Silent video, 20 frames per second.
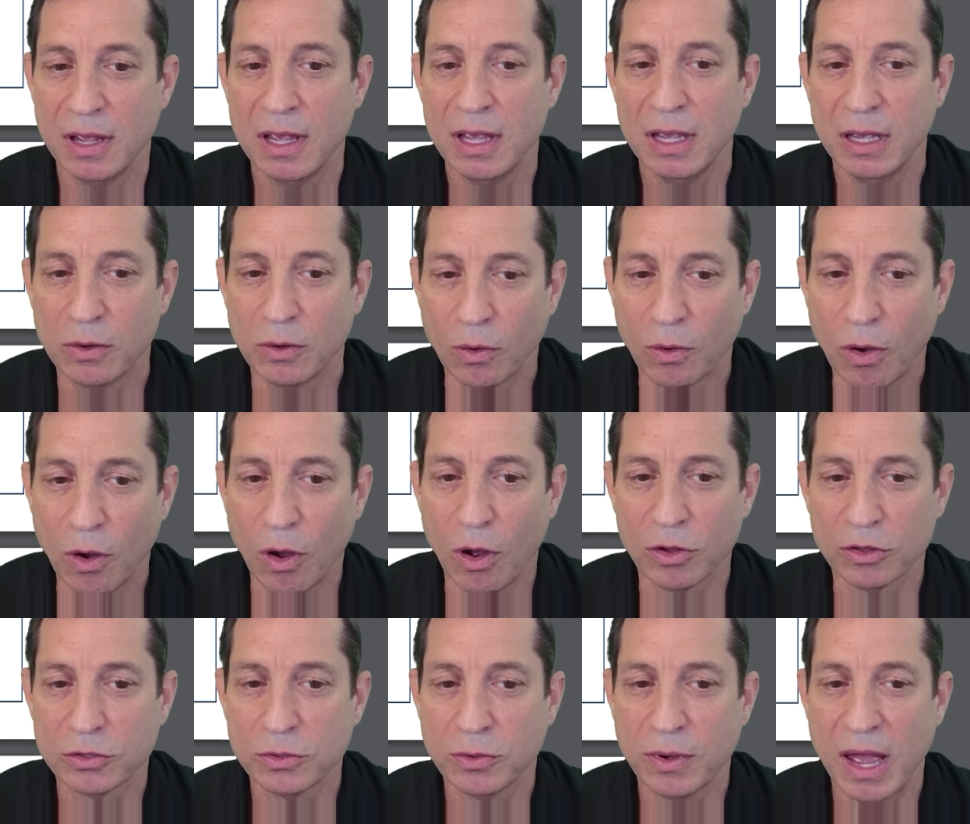It'll
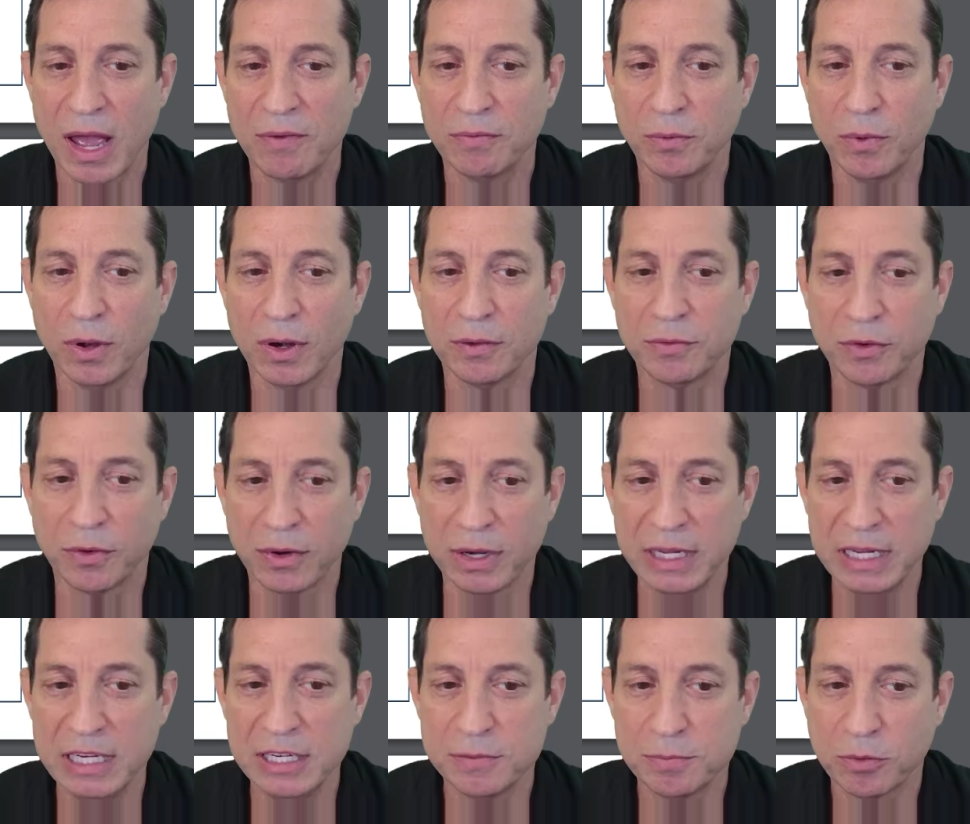also have one for
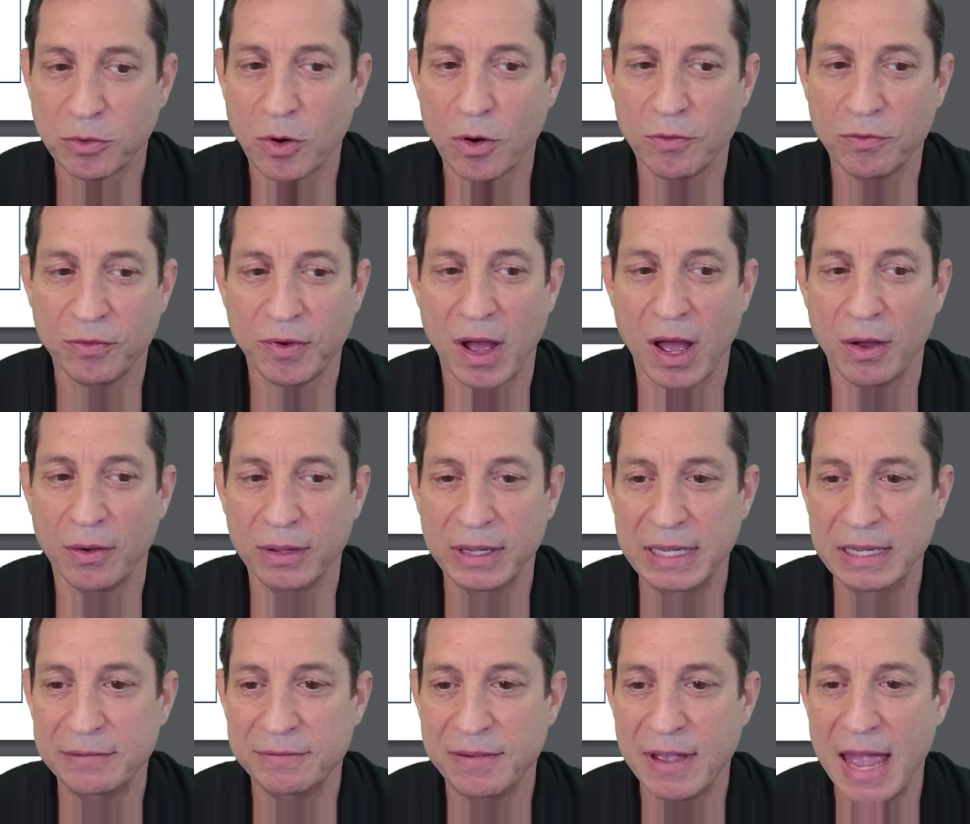each profile,
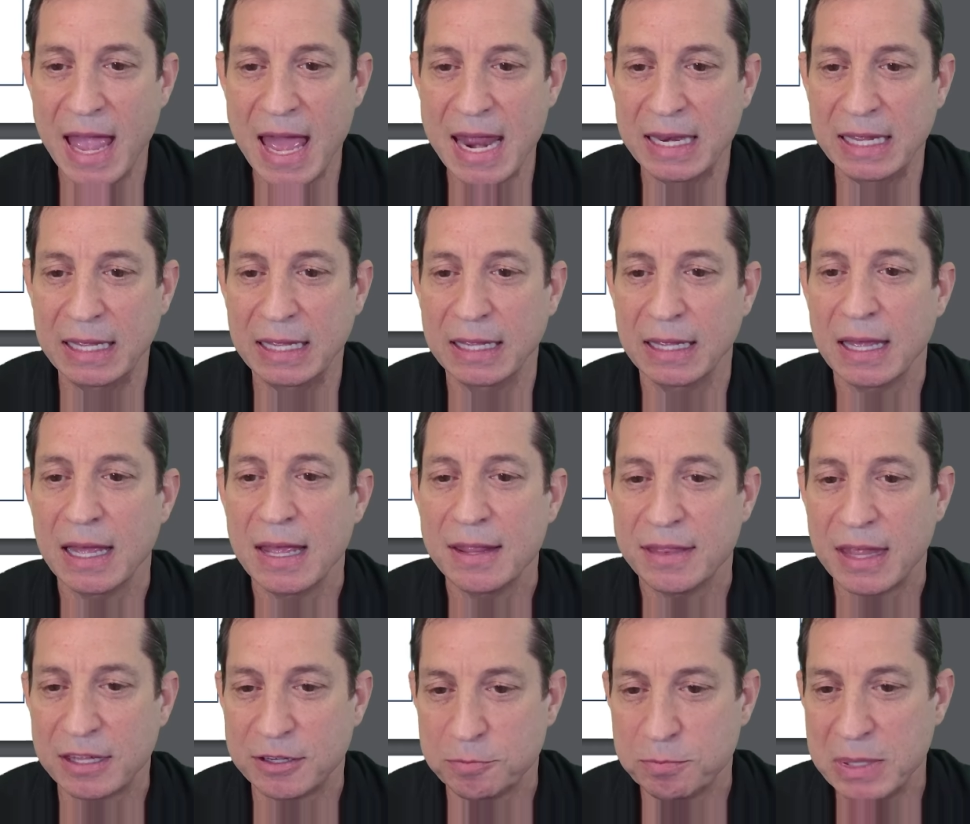if any,
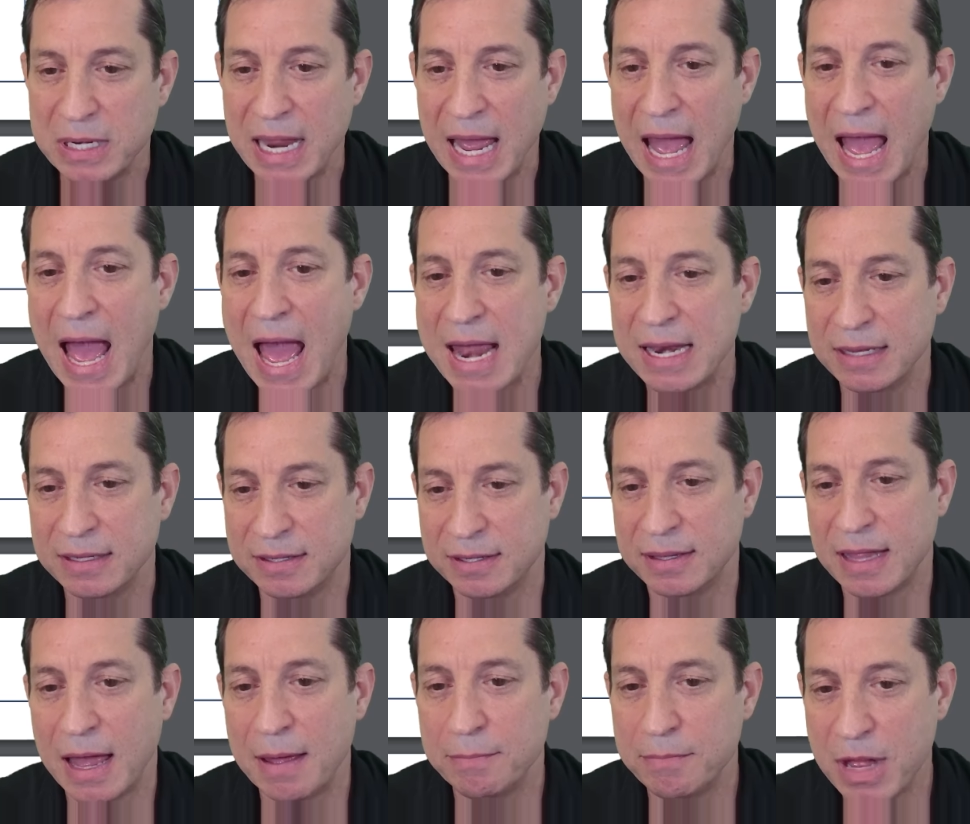that's been added to
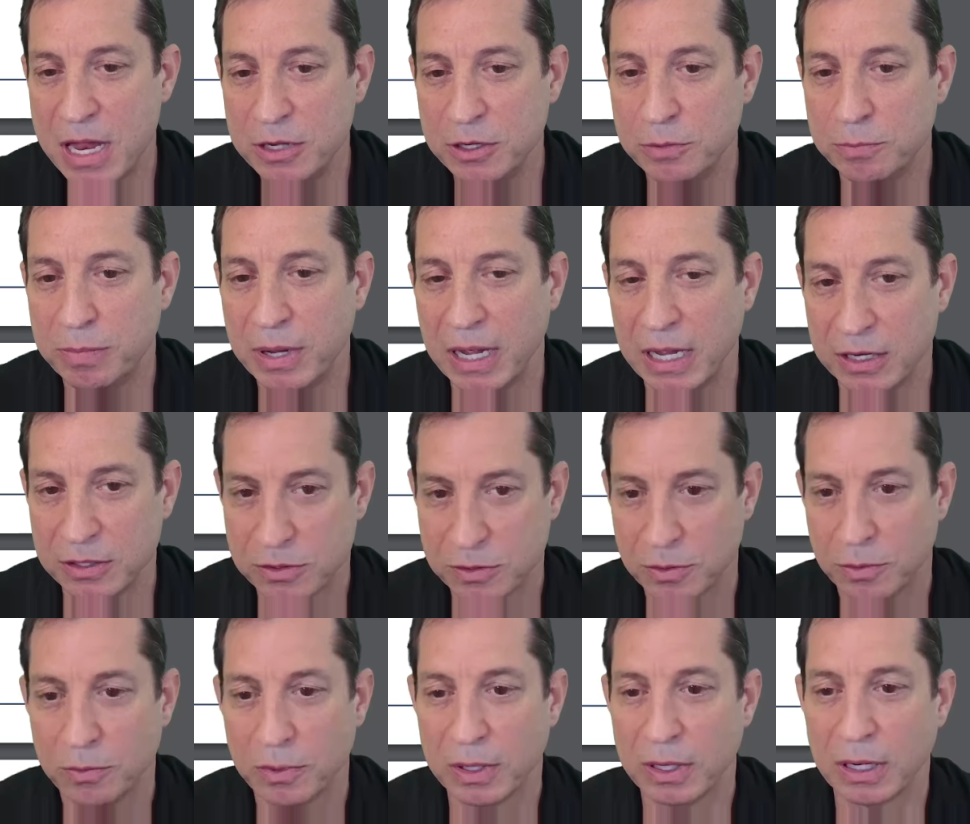that menu page.
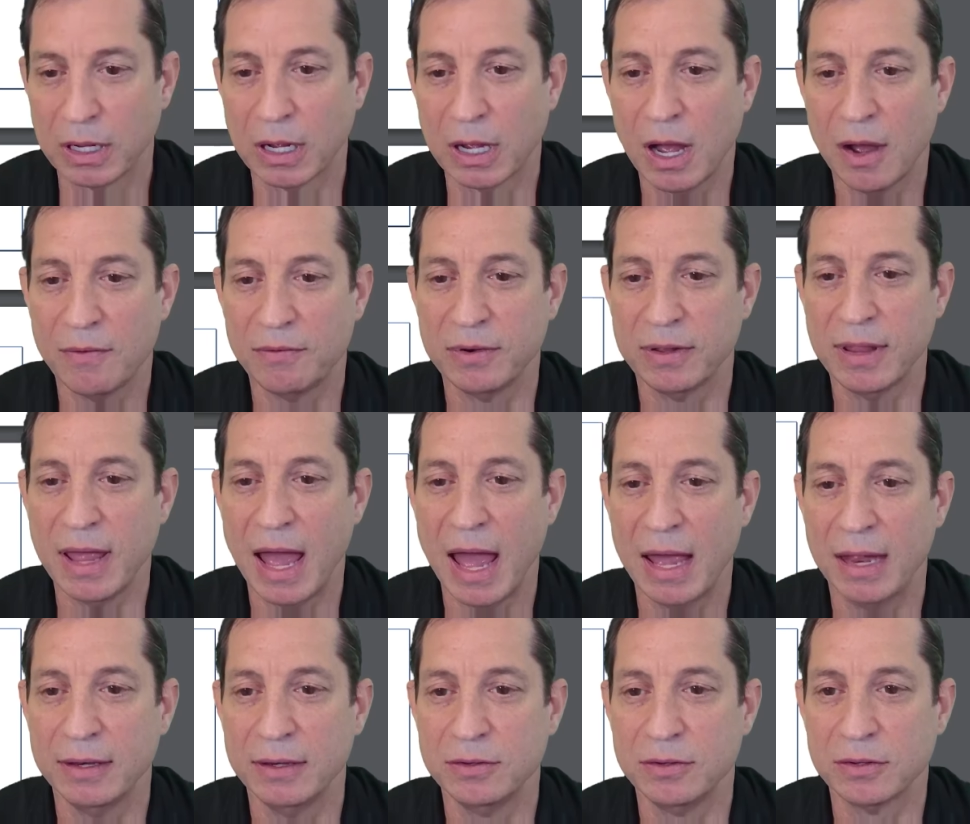We're going to cover that
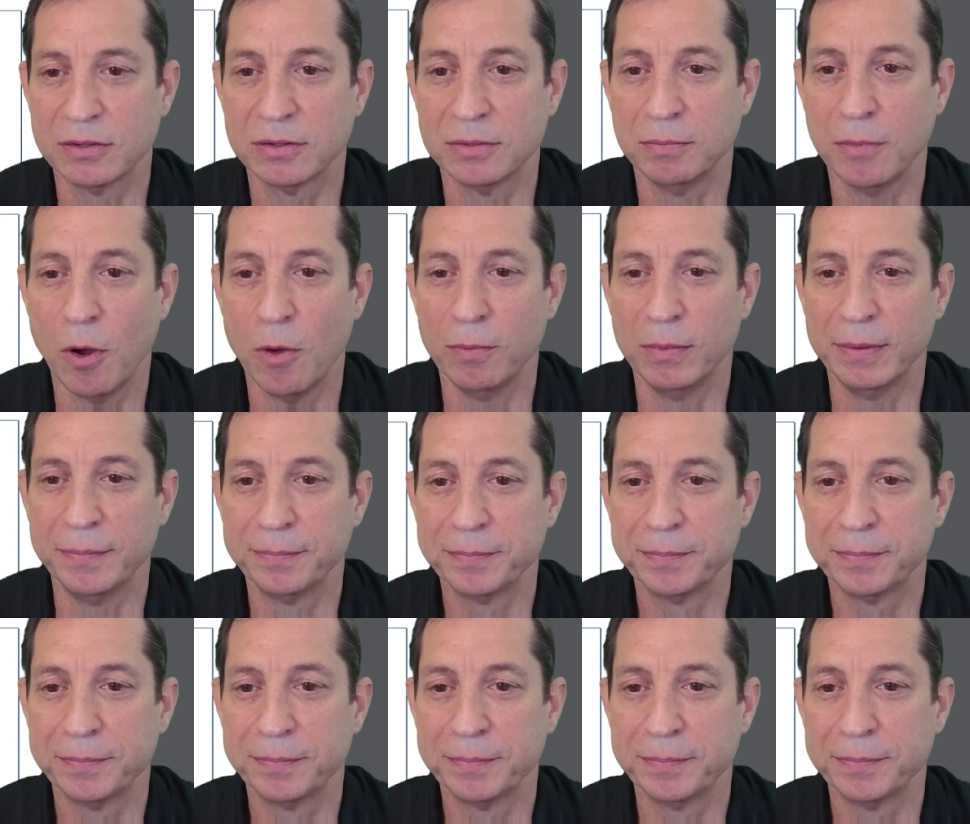in just a moment.